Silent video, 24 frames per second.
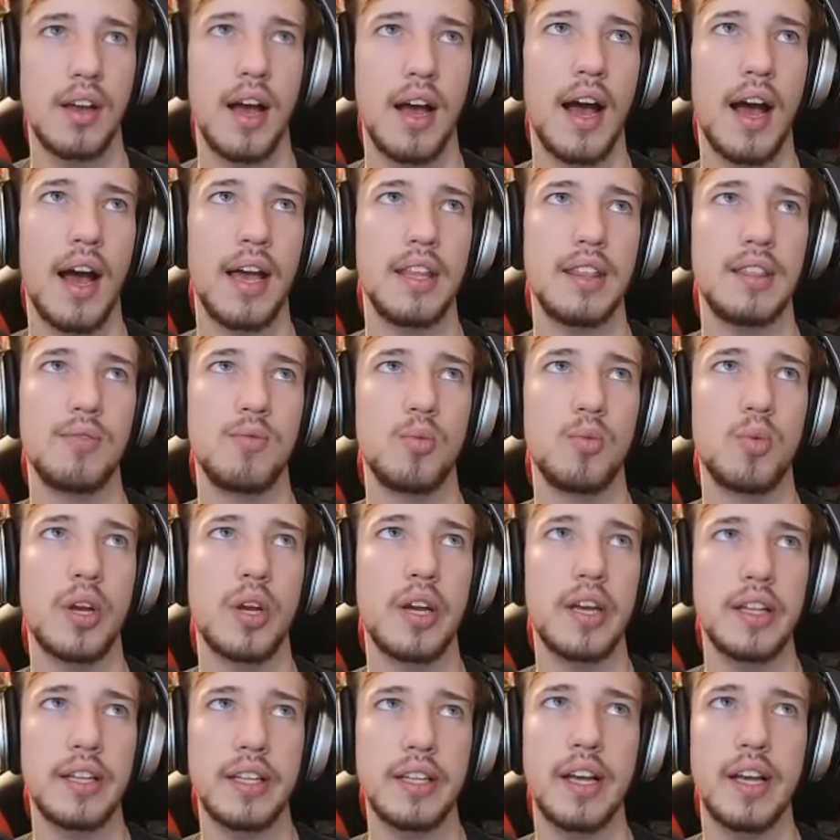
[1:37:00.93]
I
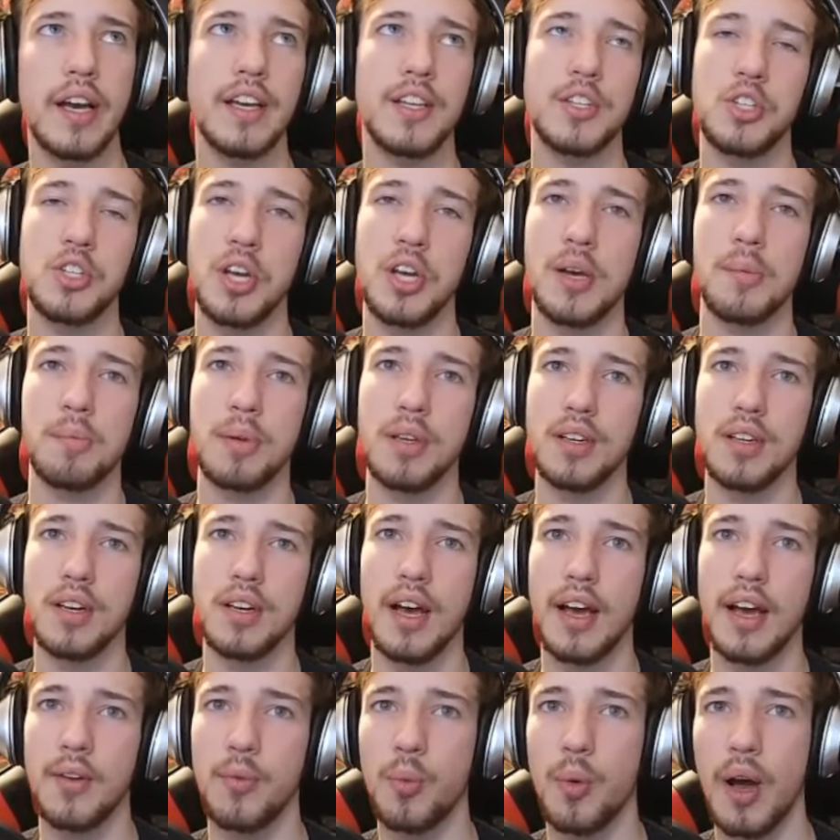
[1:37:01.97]
really like champion.
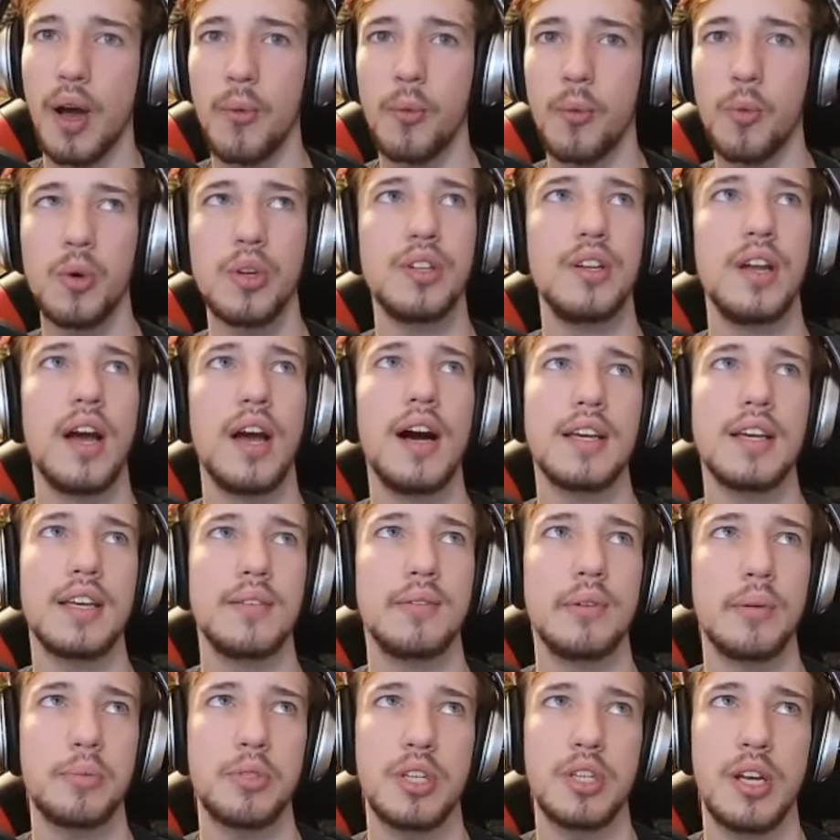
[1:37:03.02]
I would not
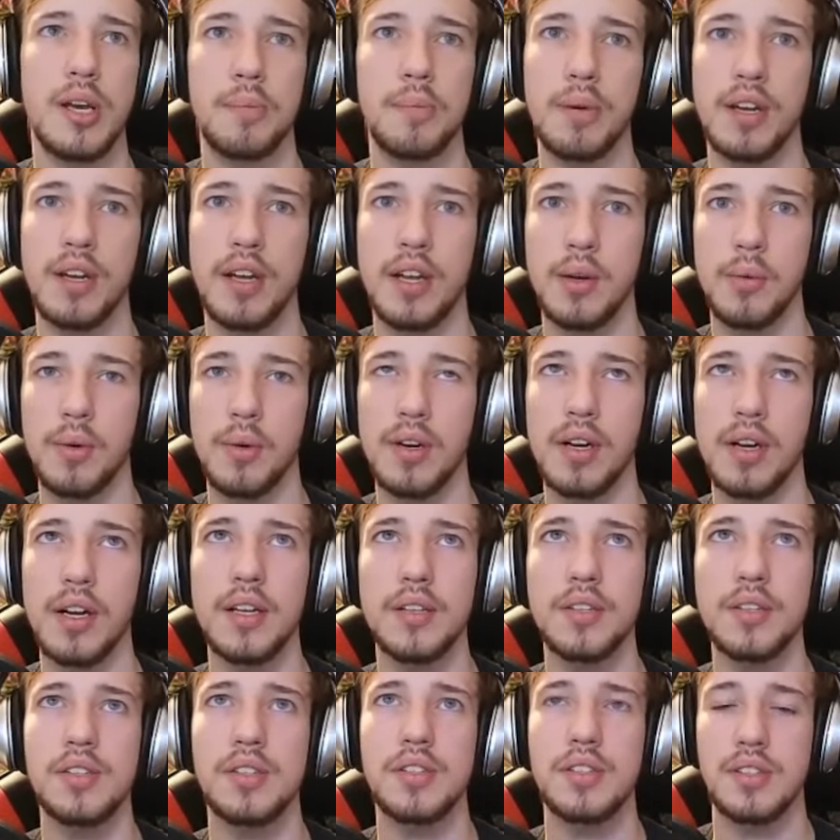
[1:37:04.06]
give up champion anywhere
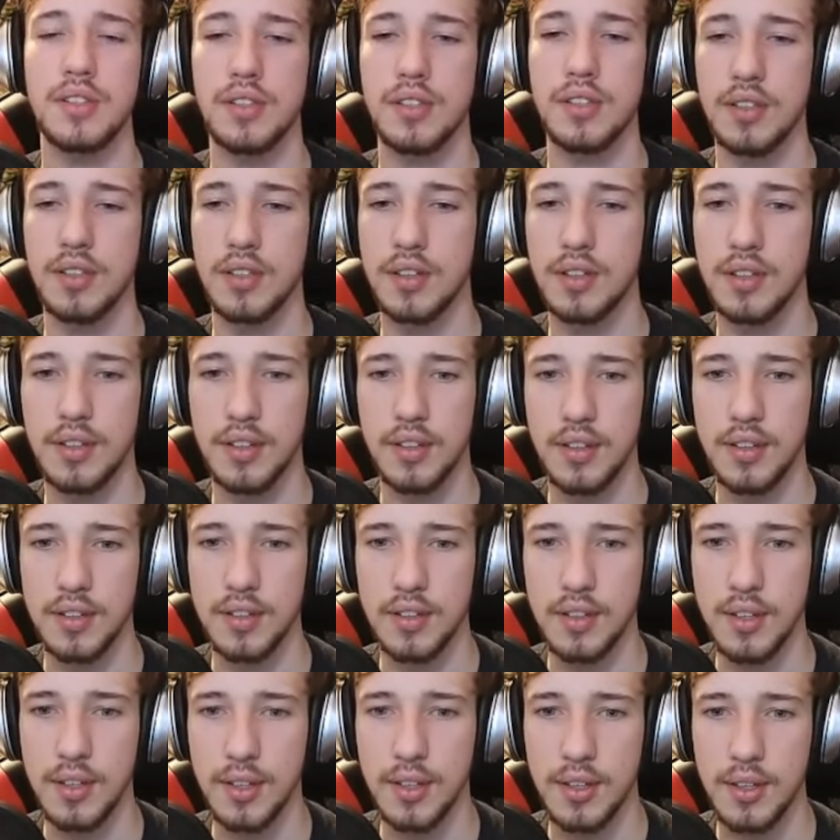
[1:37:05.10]
else.
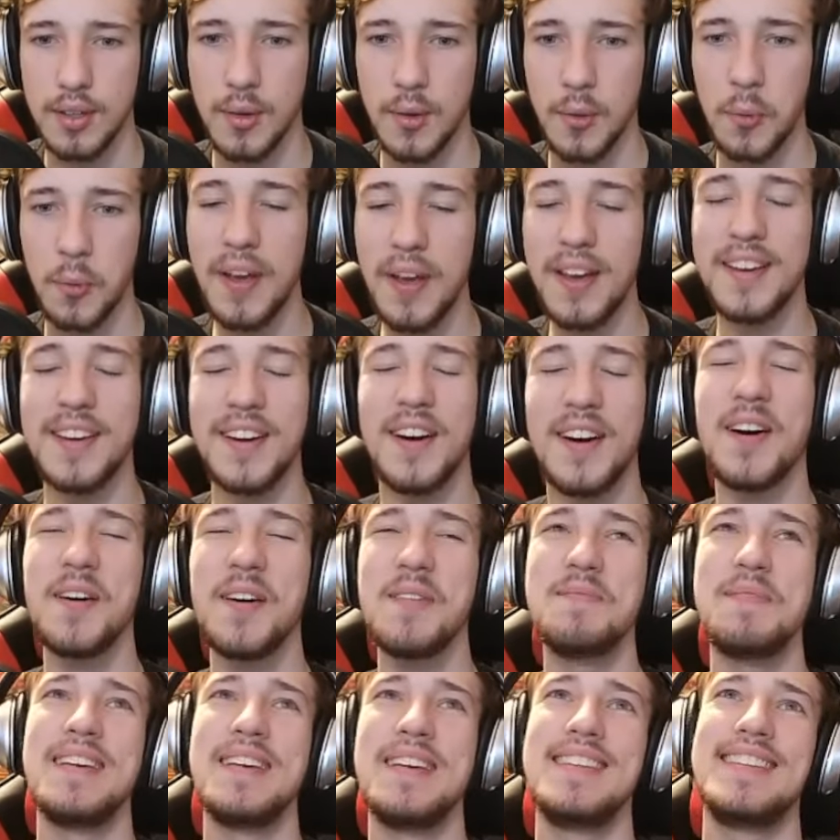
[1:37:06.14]
We'd all
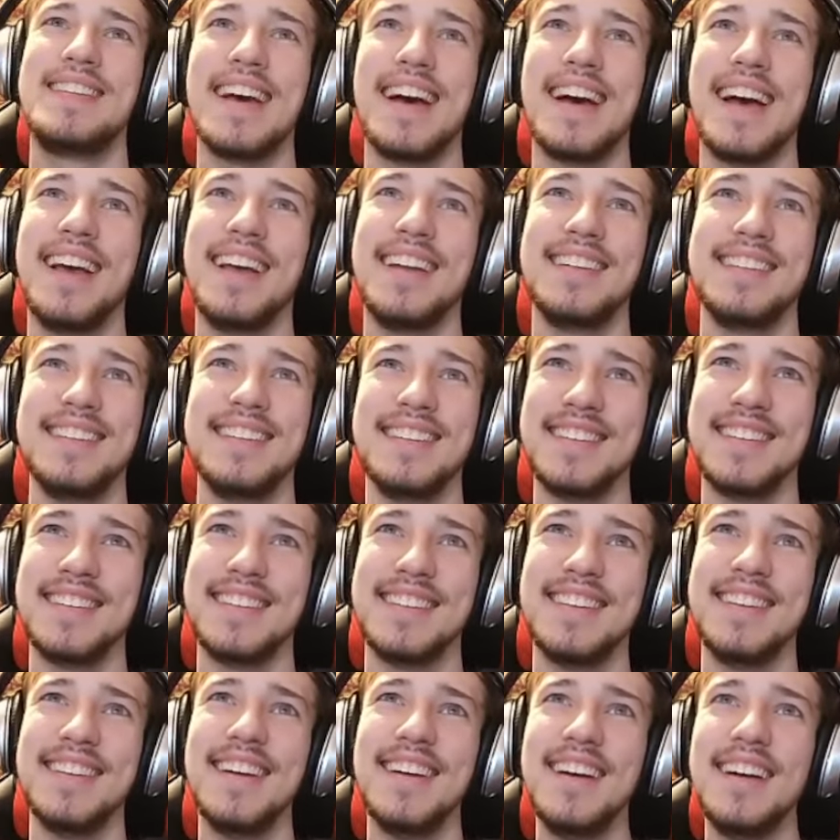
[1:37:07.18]
be dead.
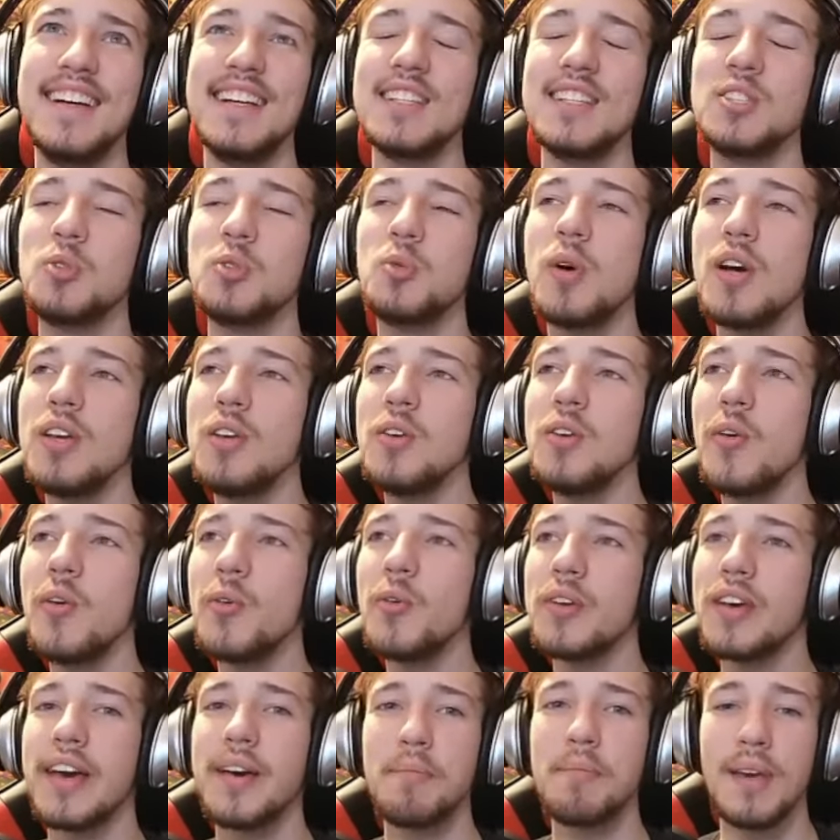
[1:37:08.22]
This is why you don't
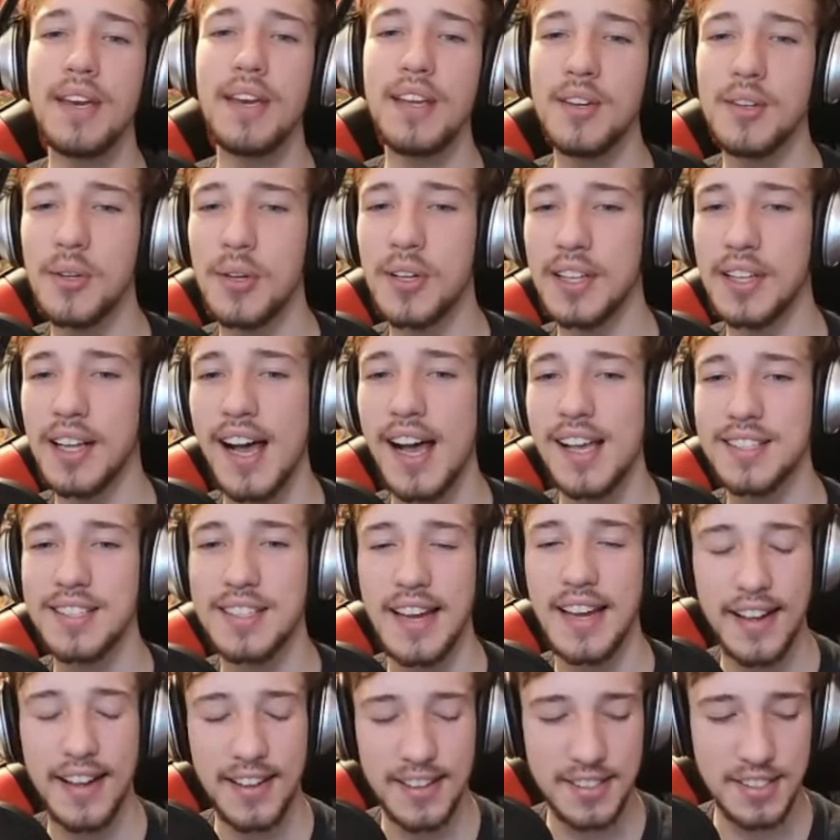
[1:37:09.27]
really get me to do class
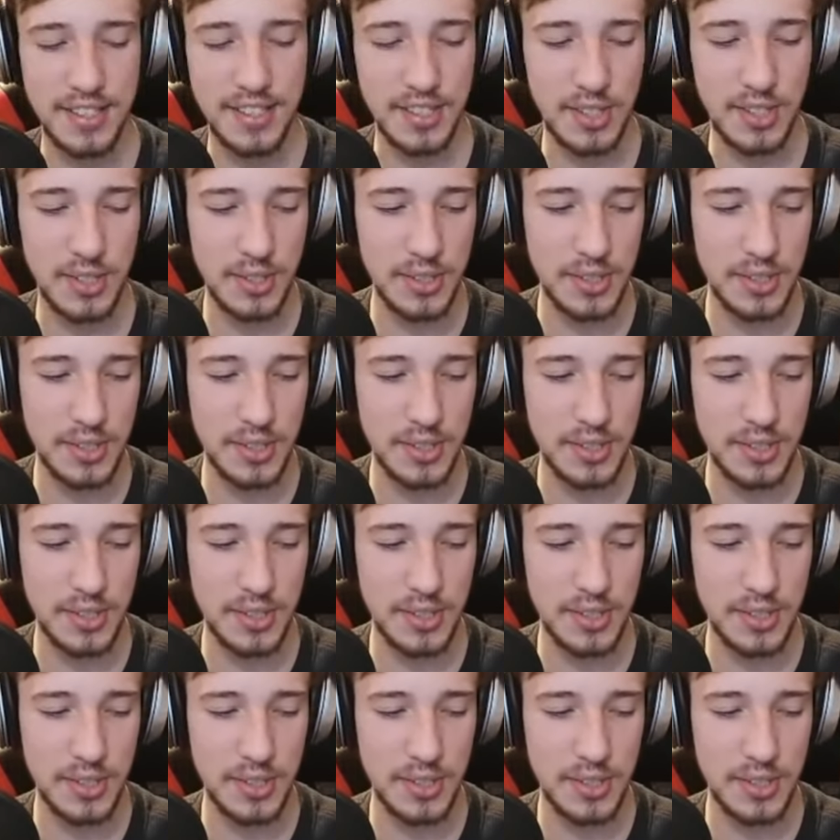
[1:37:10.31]
analysis.